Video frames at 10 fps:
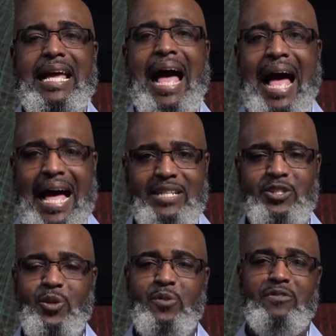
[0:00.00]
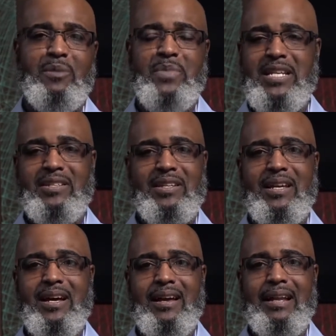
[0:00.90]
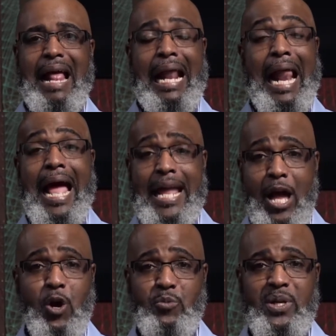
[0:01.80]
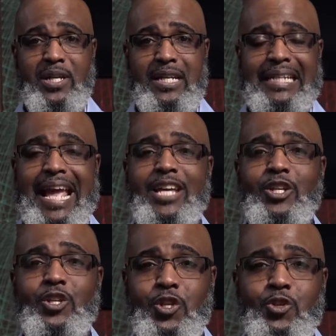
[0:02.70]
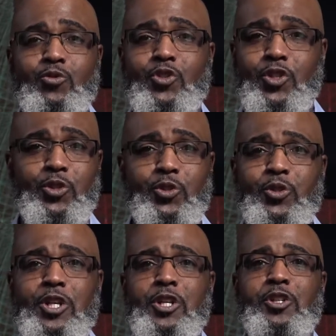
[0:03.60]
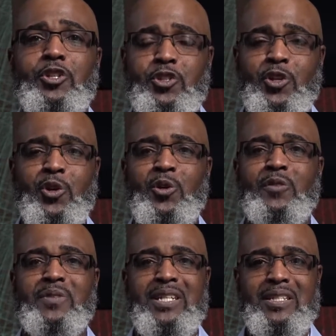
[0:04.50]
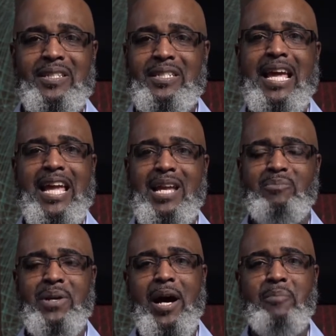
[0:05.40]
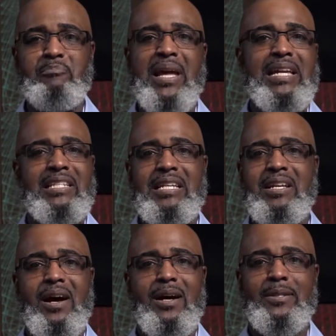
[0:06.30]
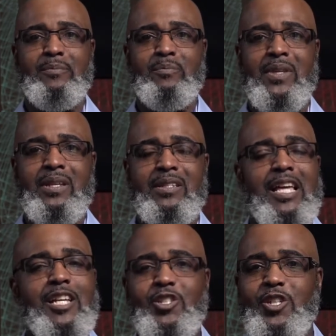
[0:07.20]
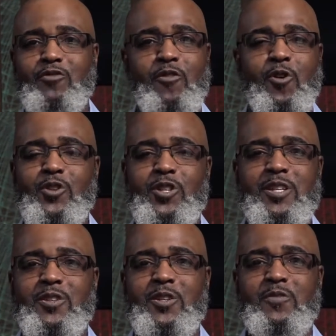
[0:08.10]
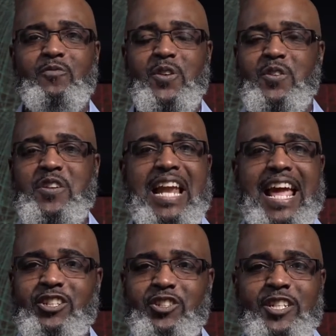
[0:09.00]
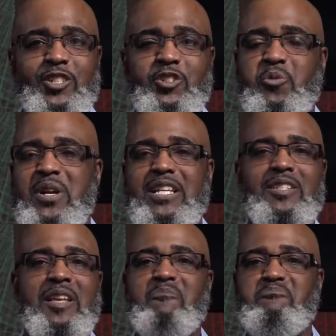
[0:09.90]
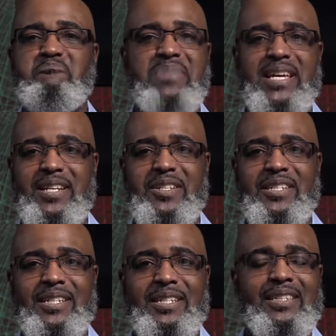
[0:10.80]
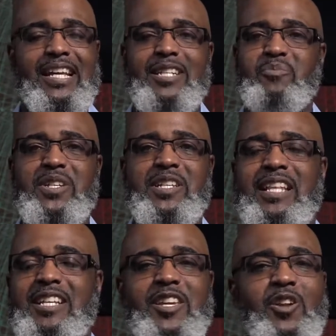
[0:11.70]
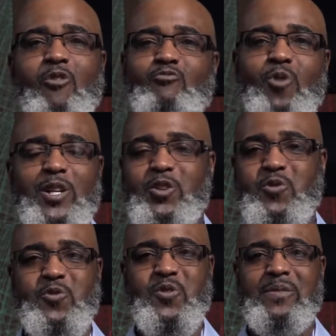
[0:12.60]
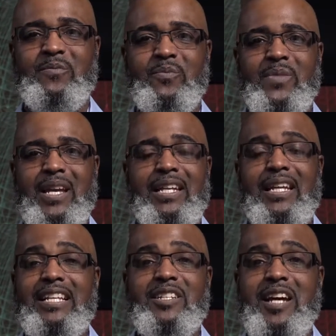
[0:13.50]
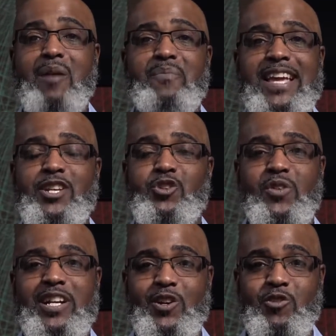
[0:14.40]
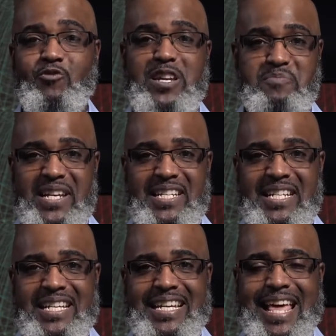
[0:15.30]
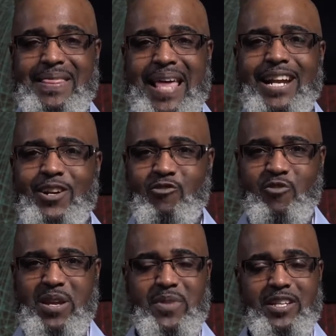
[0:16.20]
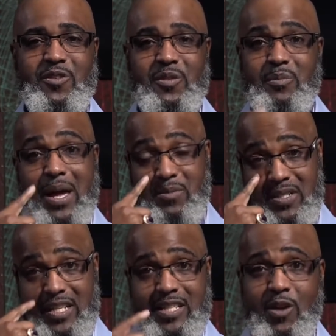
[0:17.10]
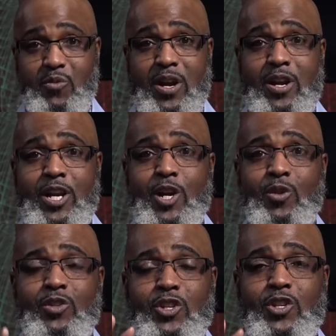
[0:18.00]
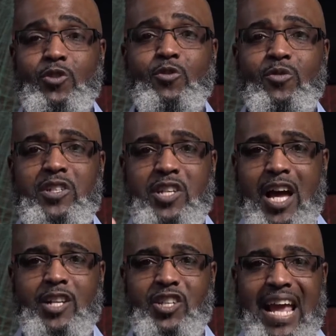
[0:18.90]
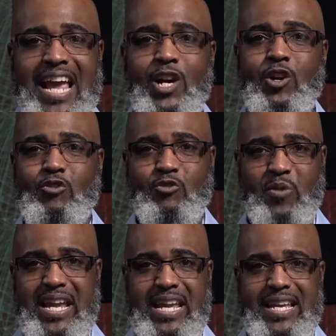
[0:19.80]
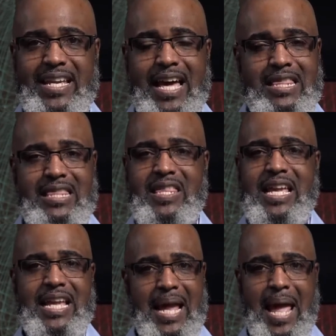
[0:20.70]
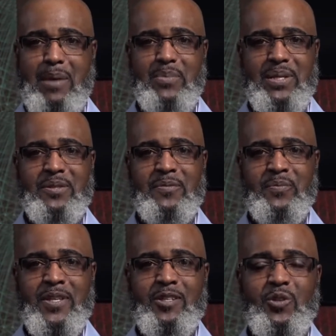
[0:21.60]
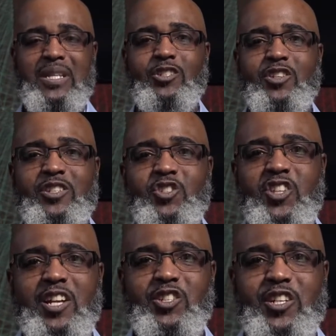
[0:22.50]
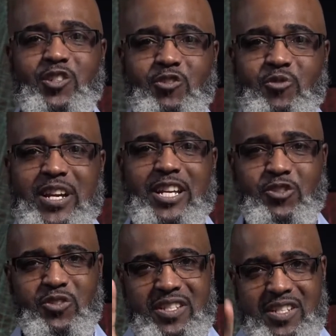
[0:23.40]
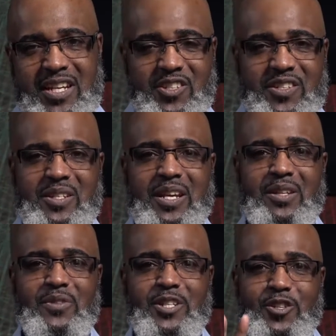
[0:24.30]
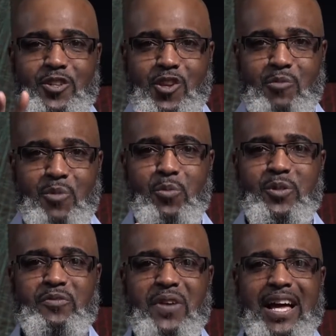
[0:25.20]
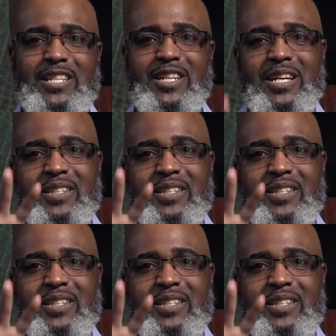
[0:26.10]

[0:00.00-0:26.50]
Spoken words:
I serve an amazing God. I hope that you too serve this same amazing God. Let's just for the next 20-some minutes, let's get on one accord and let's come into an agreement. And that agreement, the Bible says that where two touch and agree, a thing happens. So let's just touch and agree. You just touch the television or your mobile device.